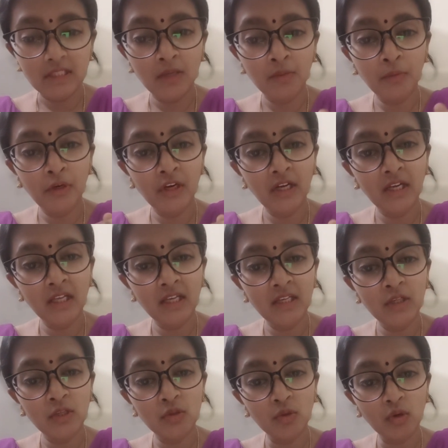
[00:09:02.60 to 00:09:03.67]
immunity
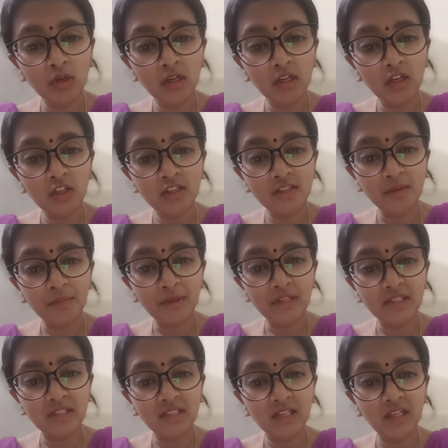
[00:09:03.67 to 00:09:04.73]
is not at all
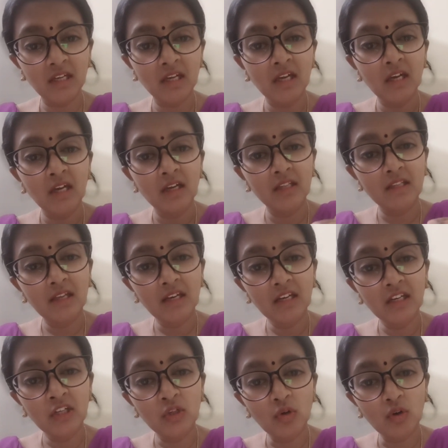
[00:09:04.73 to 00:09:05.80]
suppressing, then
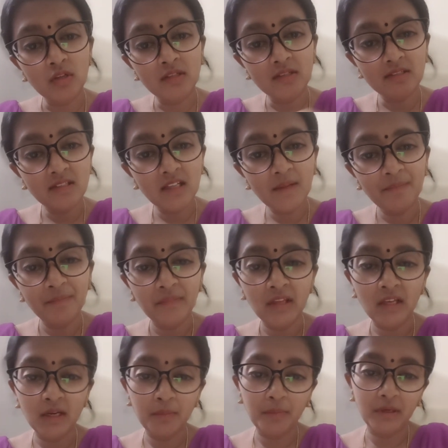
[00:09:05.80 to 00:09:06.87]
it causes the
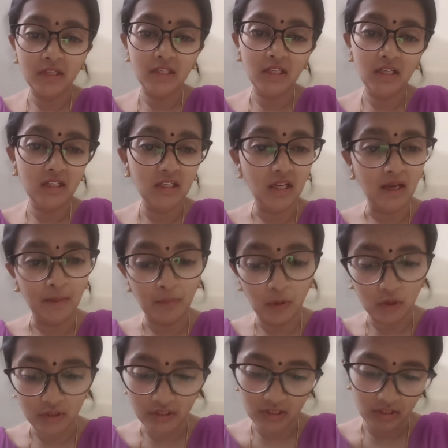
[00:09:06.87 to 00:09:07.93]
repeated
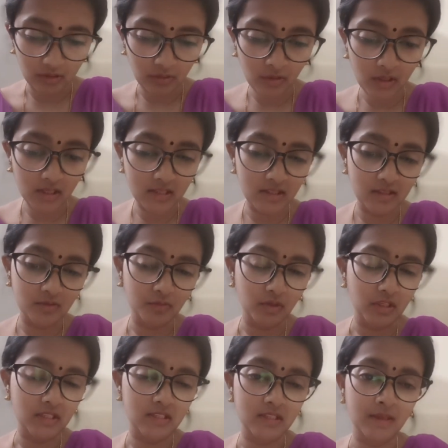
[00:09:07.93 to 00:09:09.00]
abortion. Okay, this one
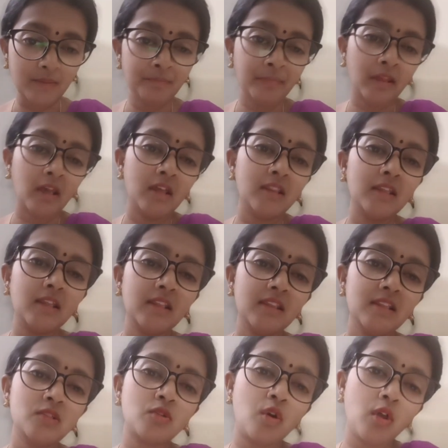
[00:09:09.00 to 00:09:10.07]
is there. Then
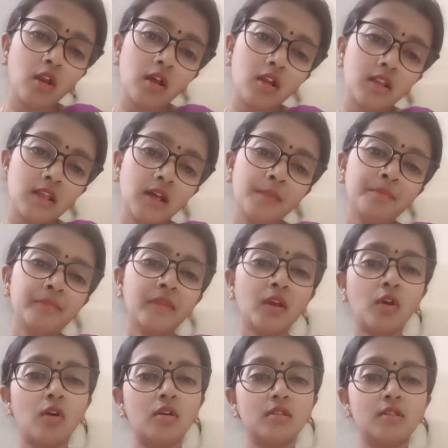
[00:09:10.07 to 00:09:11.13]
these all are the
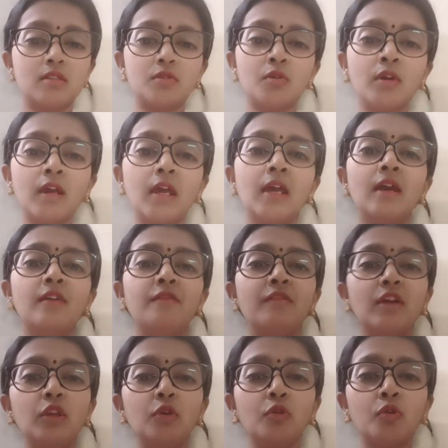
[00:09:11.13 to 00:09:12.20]
causes. Okay,
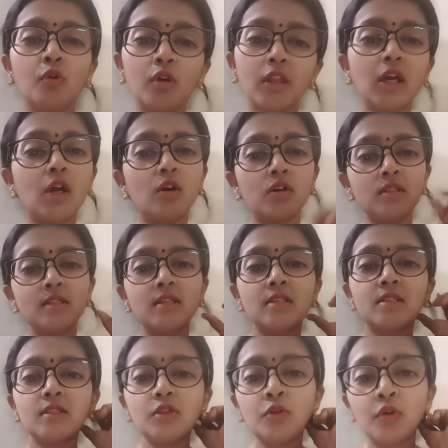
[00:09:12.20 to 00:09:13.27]
when you know the
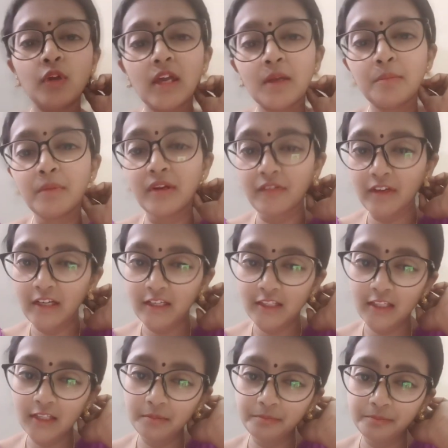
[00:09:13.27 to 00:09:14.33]
causes, you can prevent the